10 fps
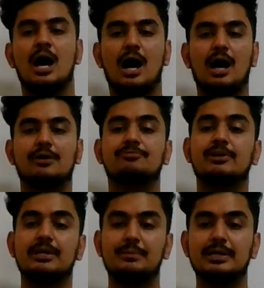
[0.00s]
are
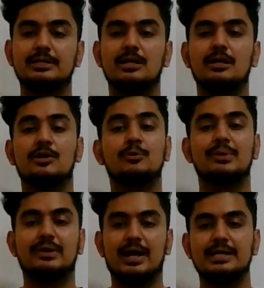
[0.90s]
fundamental
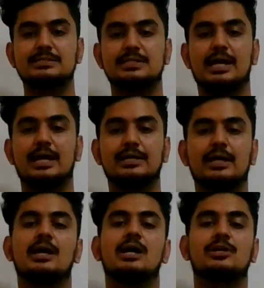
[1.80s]
human rights and
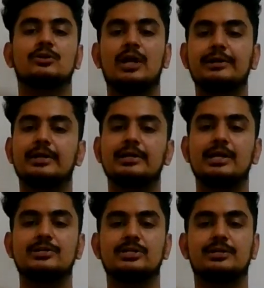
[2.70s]
United
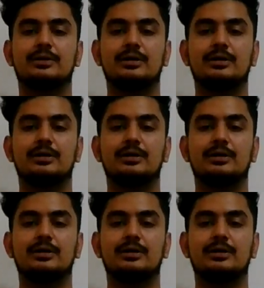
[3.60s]
Nations